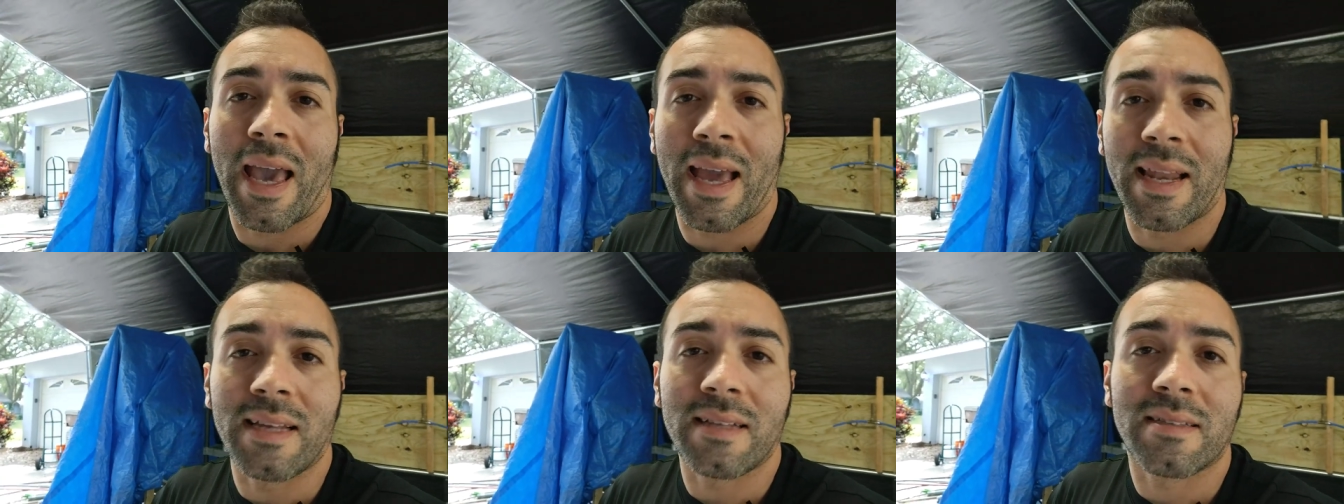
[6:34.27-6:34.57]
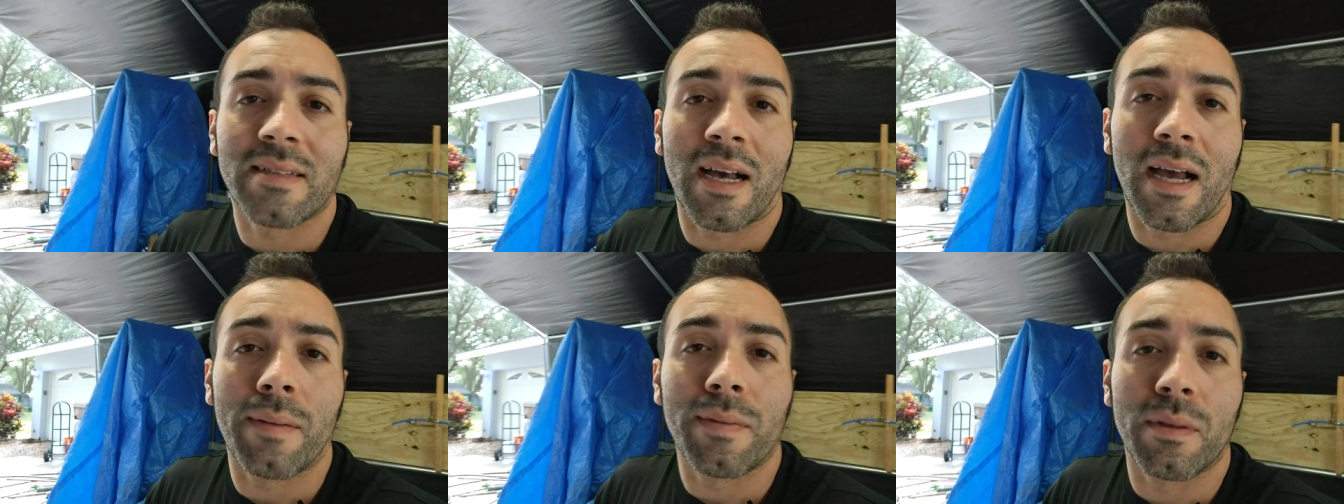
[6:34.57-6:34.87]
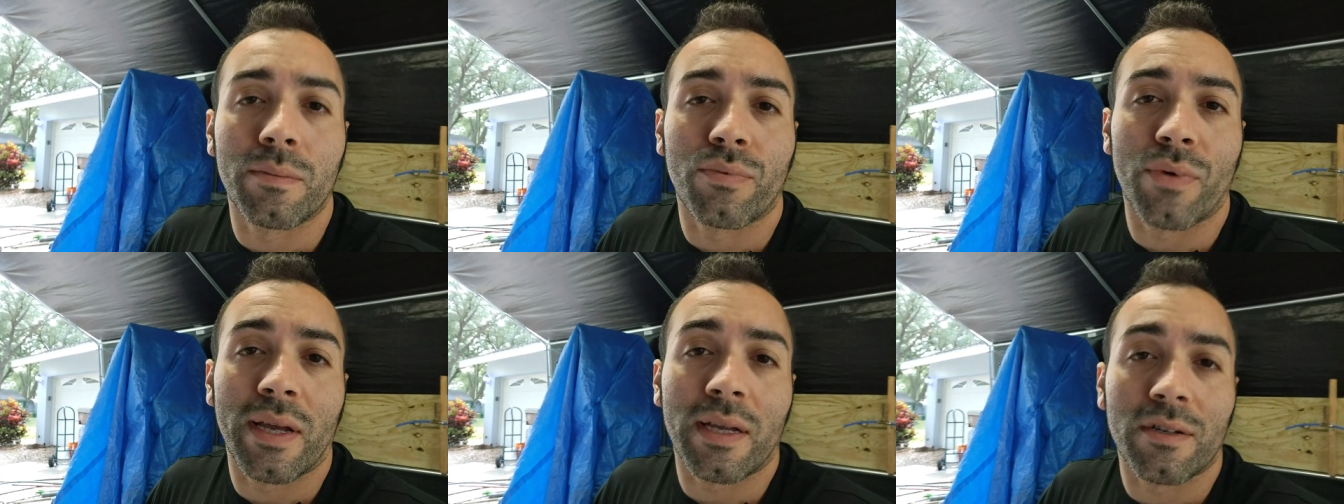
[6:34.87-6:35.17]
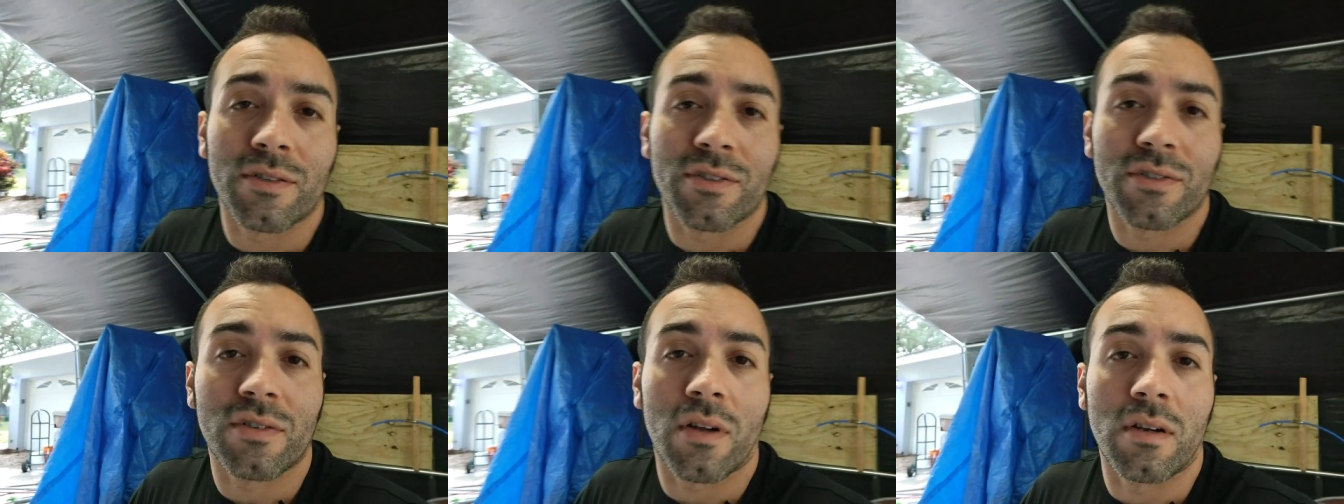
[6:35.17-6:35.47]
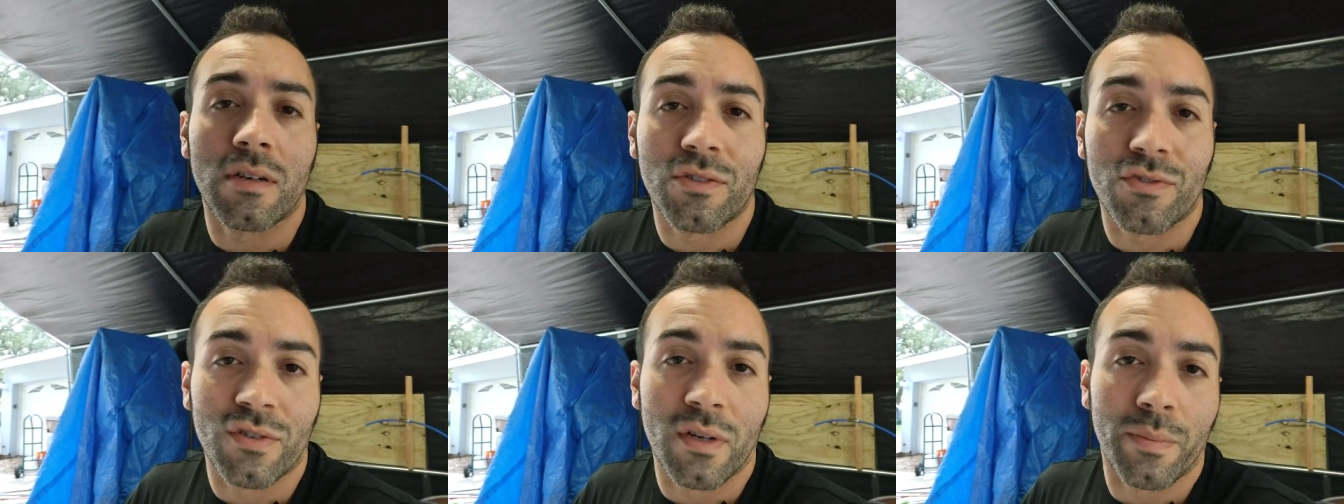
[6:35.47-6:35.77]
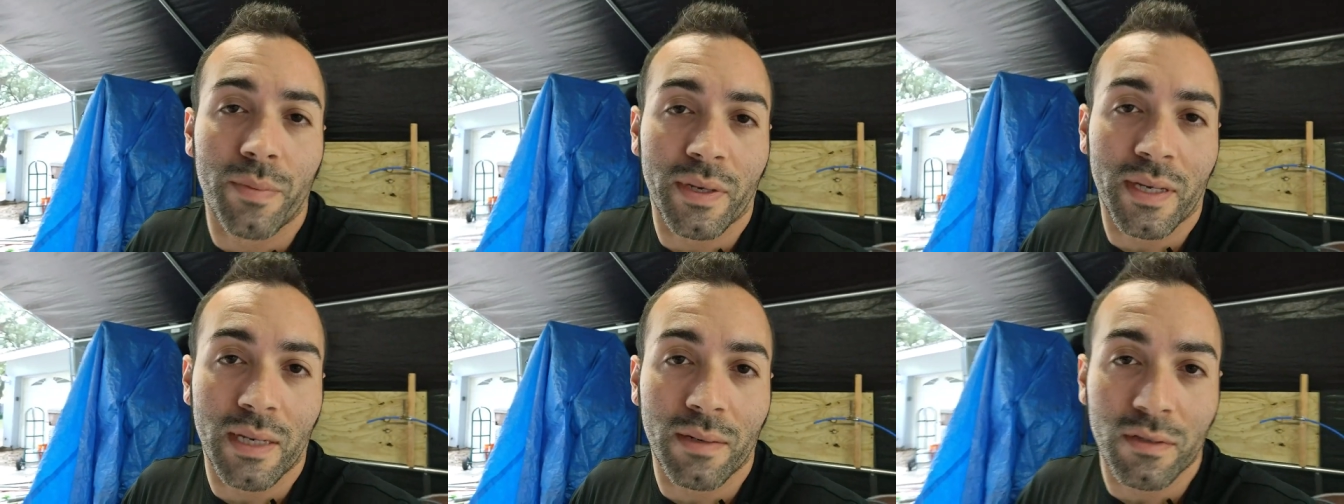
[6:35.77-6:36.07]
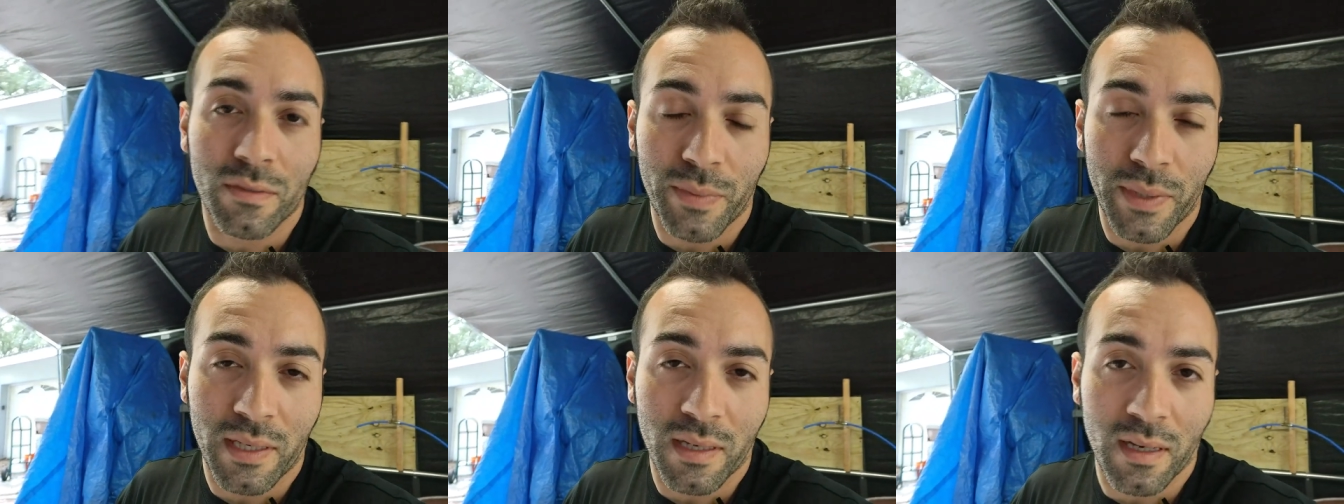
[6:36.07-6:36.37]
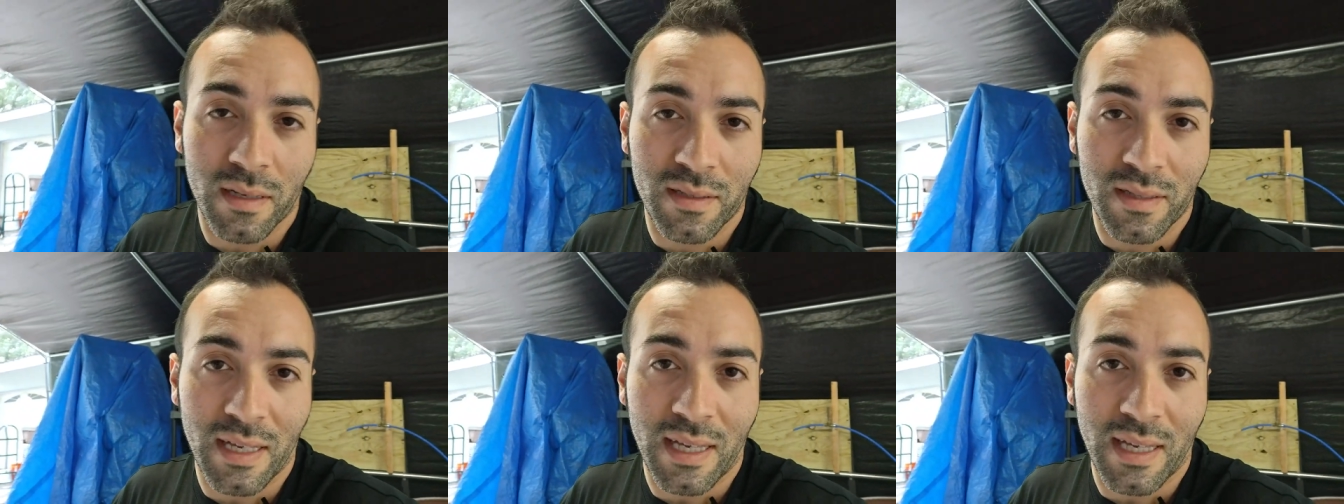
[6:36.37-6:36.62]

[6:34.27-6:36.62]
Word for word: Anytime the breaker started tripping, it was because